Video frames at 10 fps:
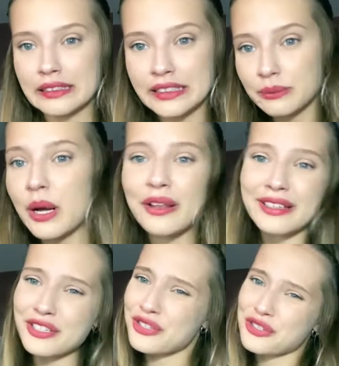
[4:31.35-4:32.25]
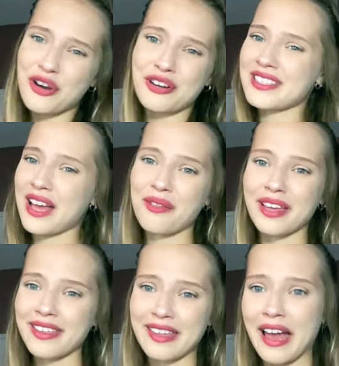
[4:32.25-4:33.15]
well, it just turns out
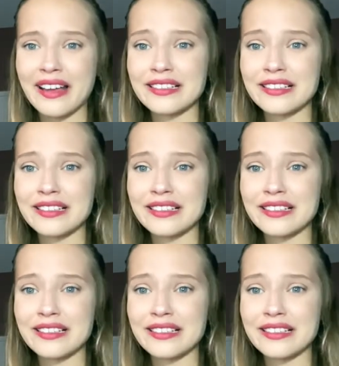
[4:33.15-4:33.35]
like that.